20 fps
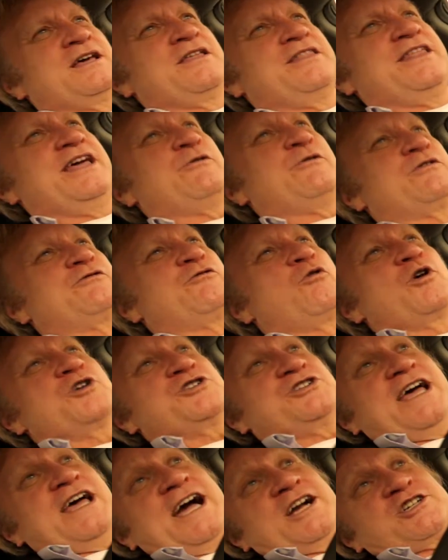They were
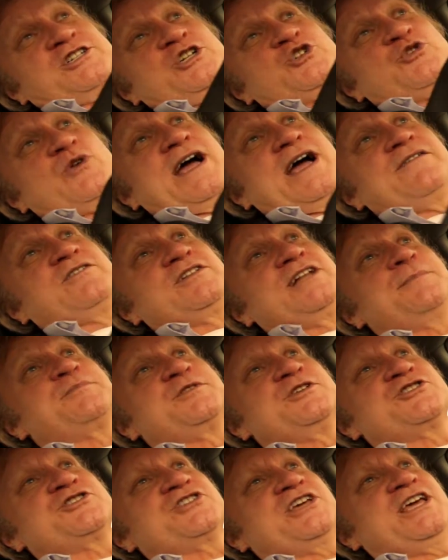forced to actually travel up
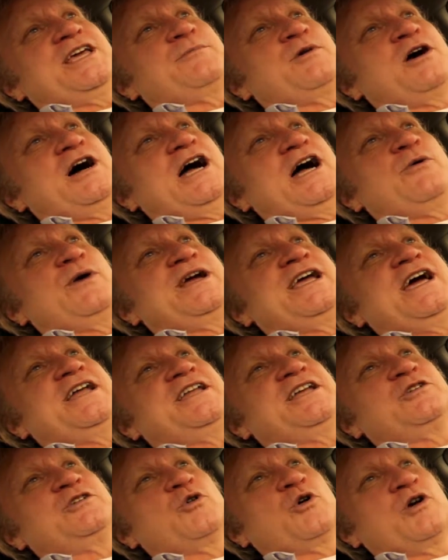the same highway
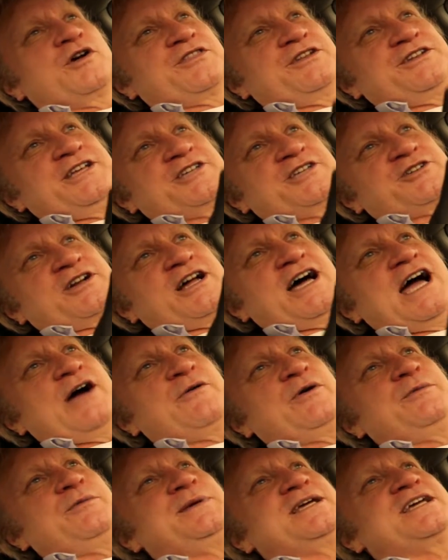heading north, the desert
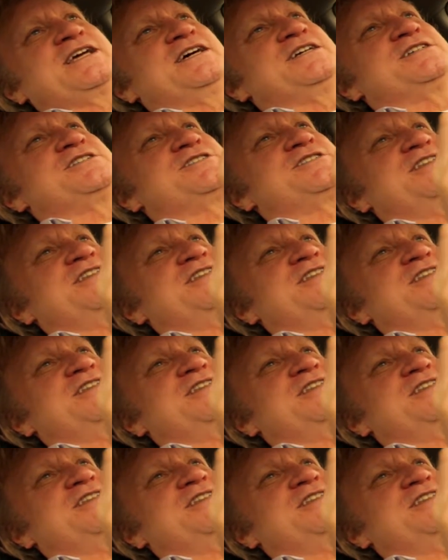highway, because